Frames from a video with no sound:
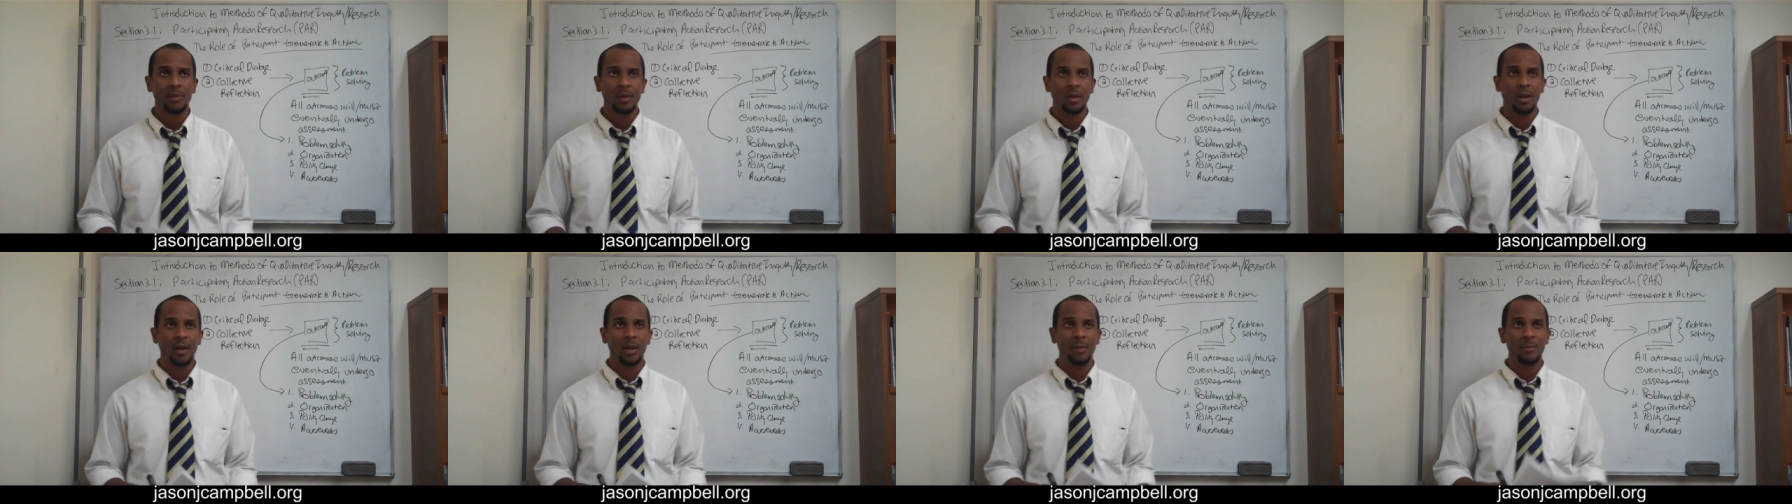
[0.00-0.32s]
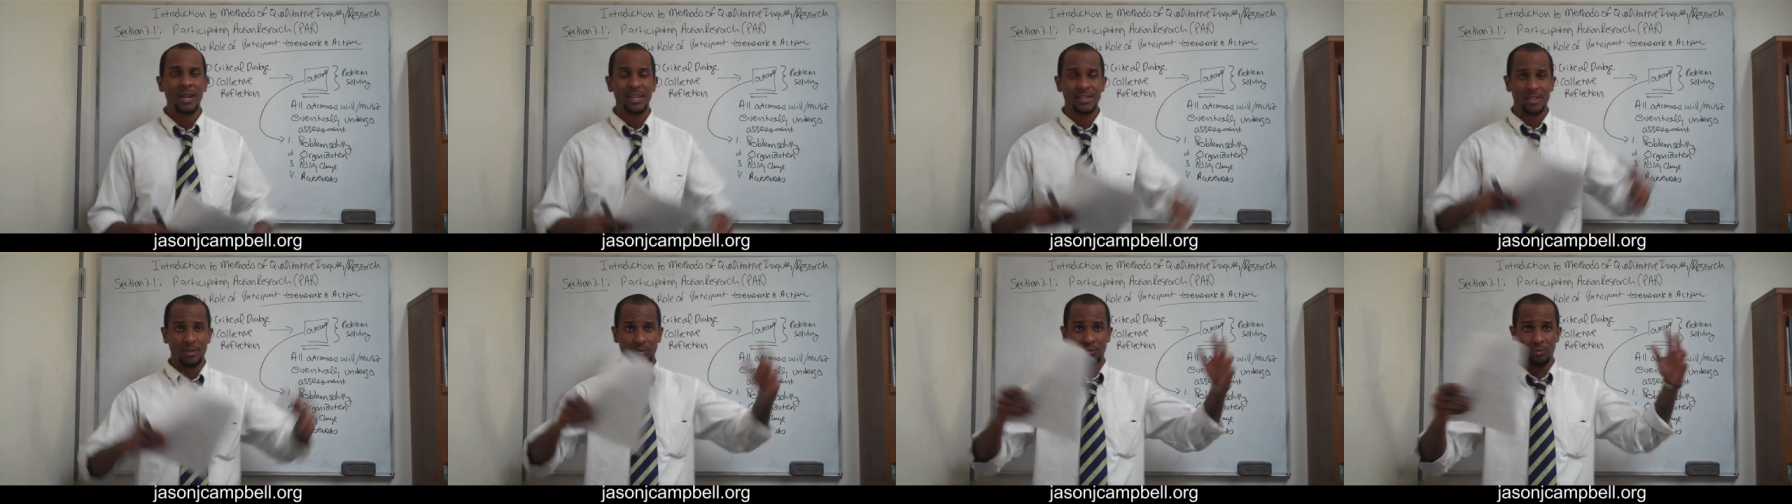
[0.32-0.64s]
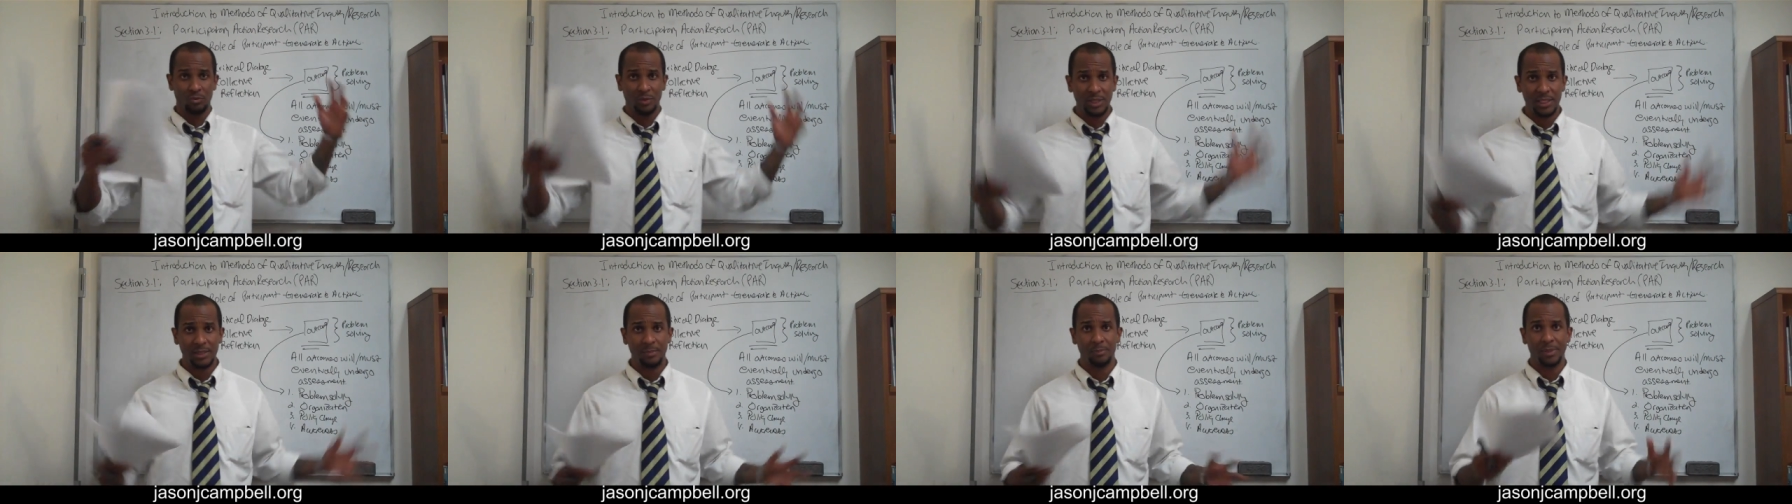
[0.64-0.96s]
um, as a
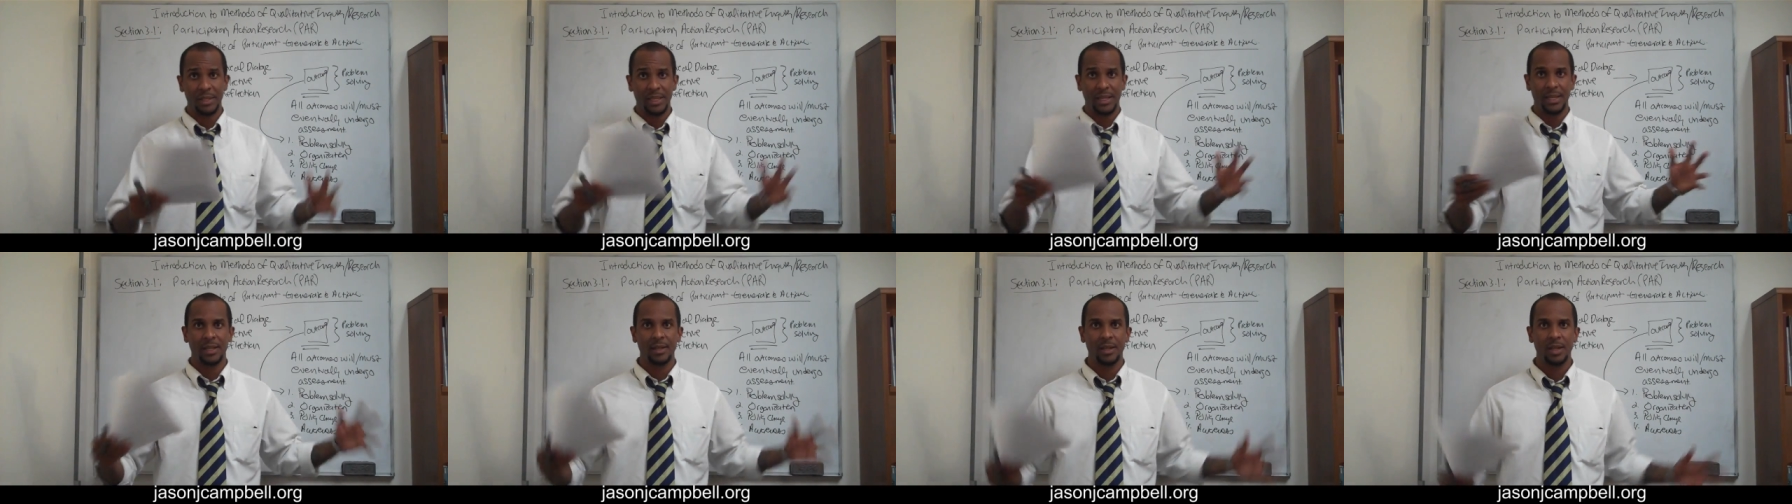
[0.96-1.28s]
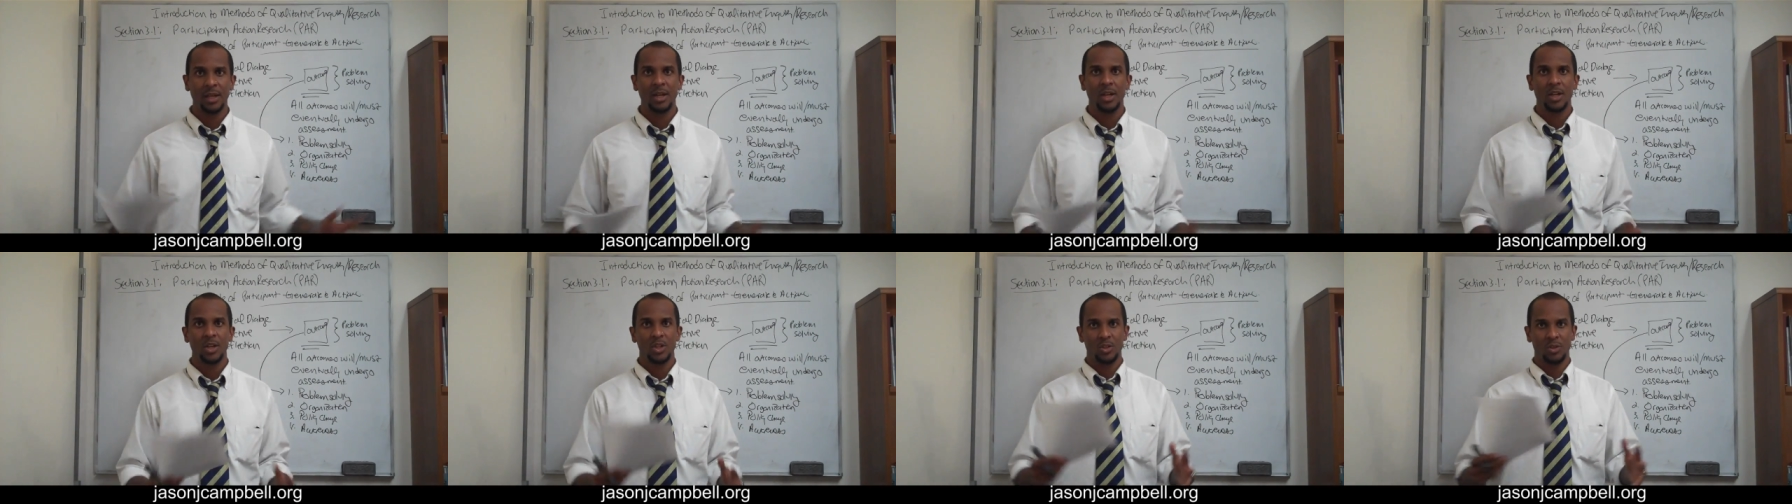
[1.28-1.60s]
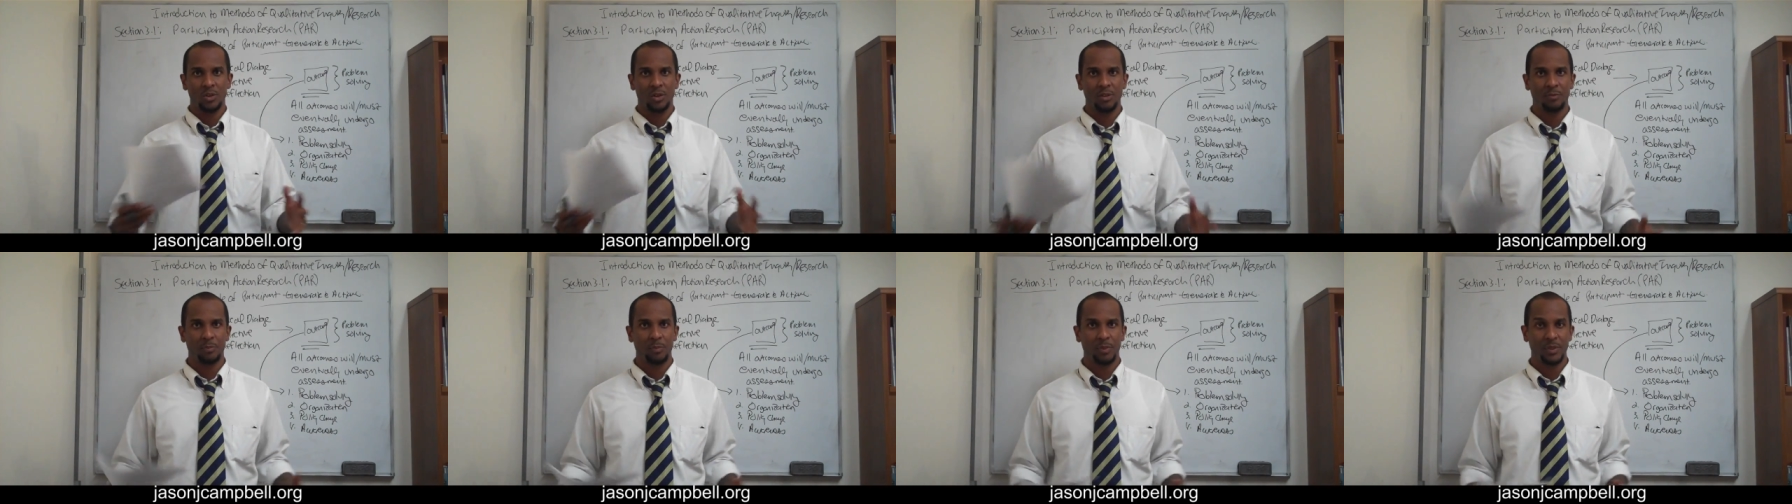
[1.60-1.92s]
really big
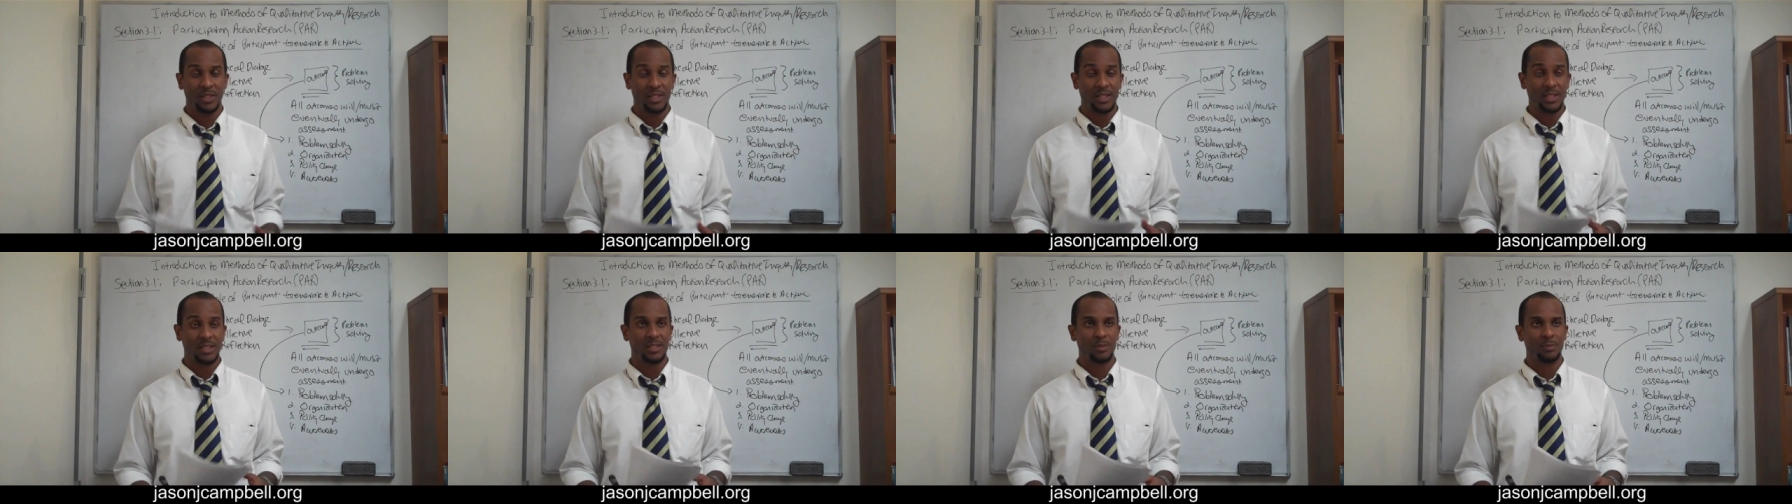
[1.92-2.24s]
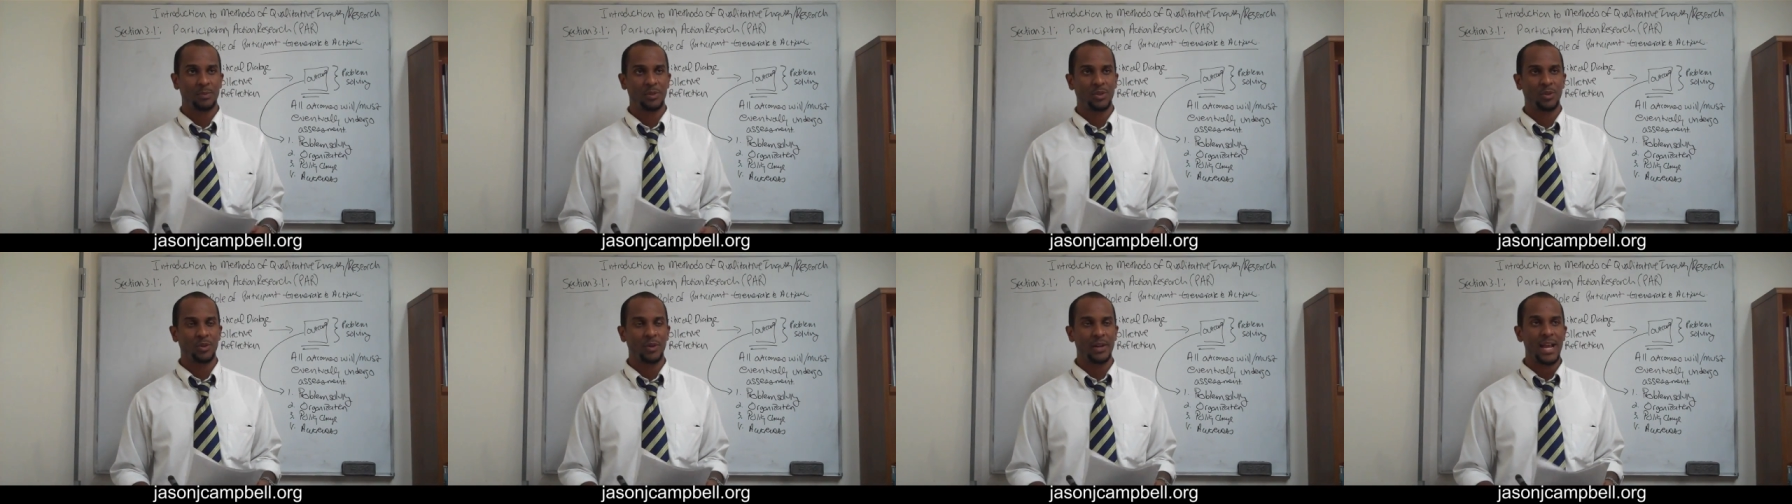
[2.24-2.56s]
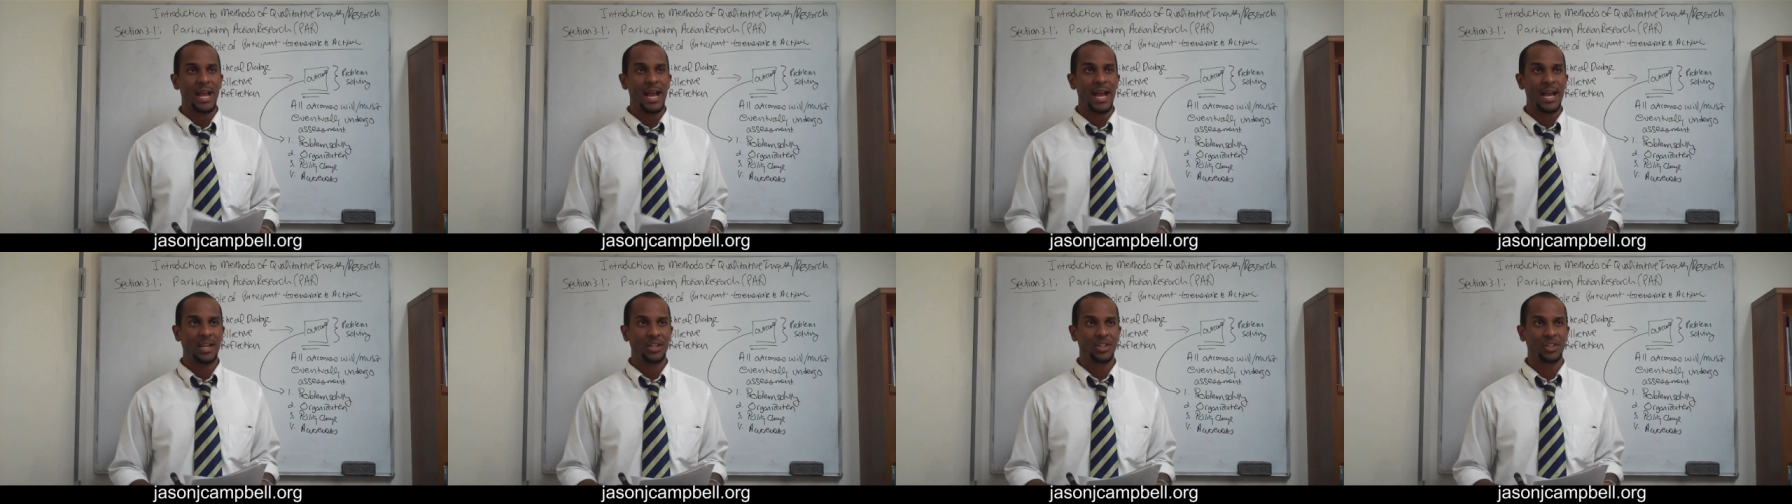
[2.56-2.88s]
sort of participatory
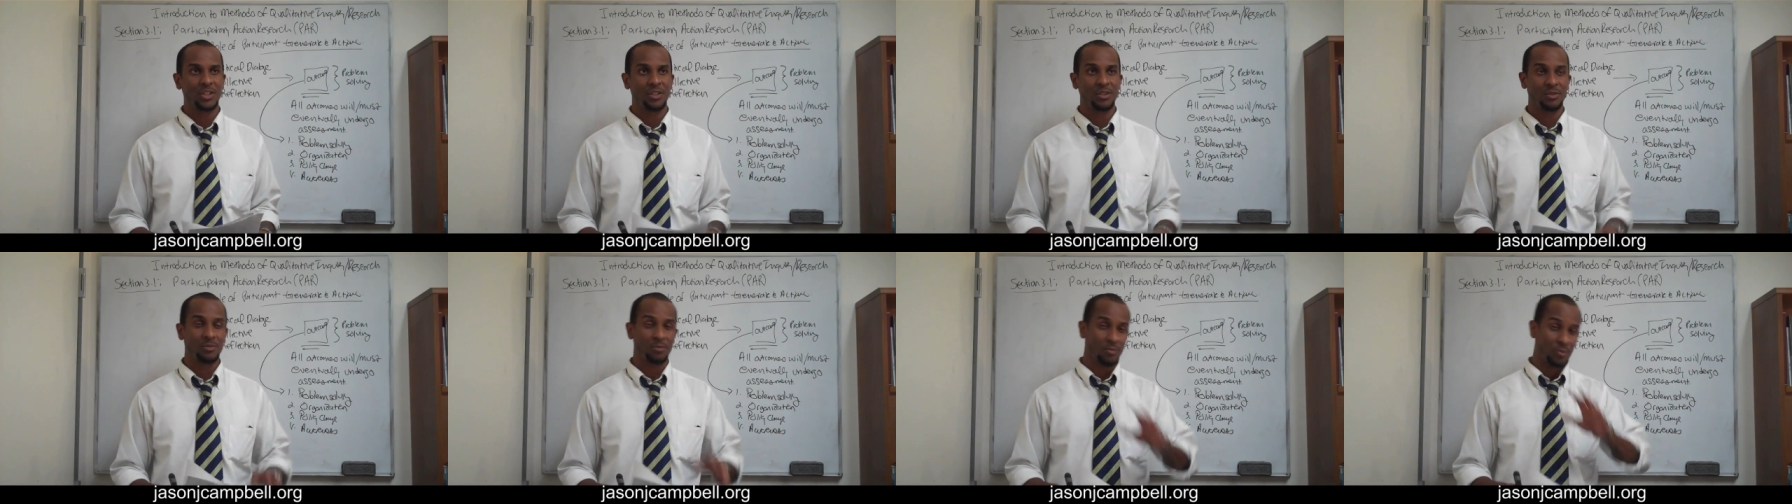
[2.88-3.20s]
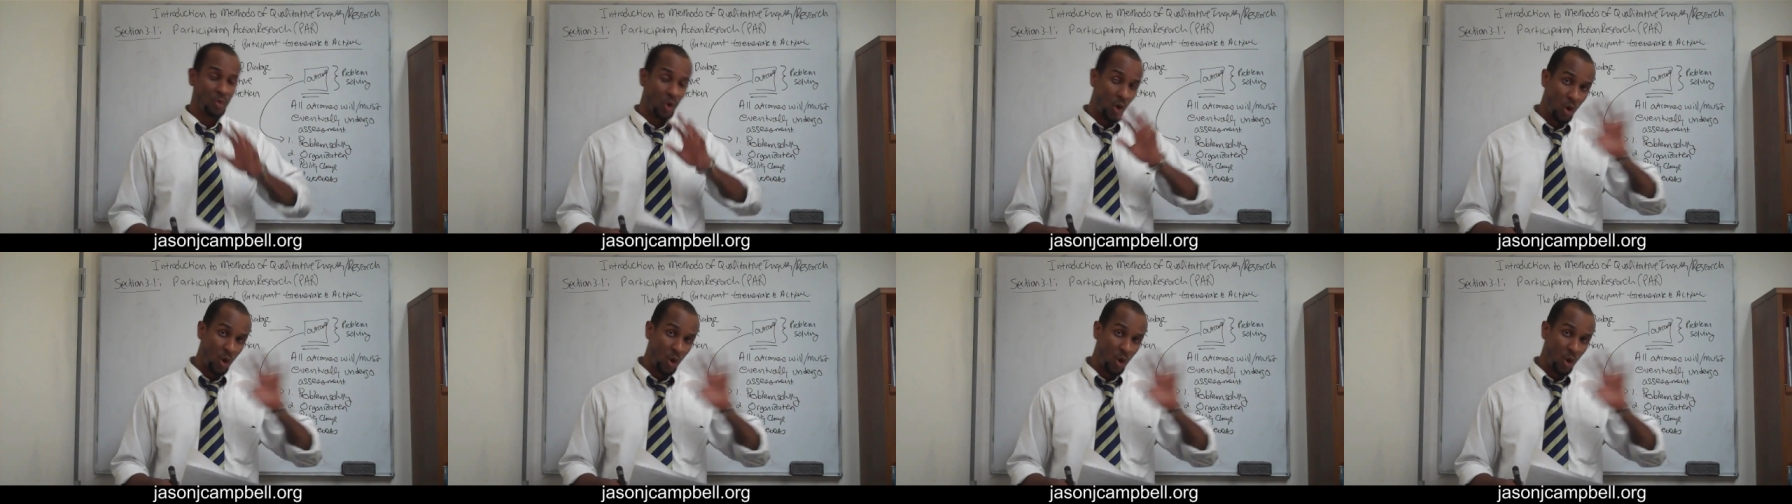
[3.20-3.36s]
action,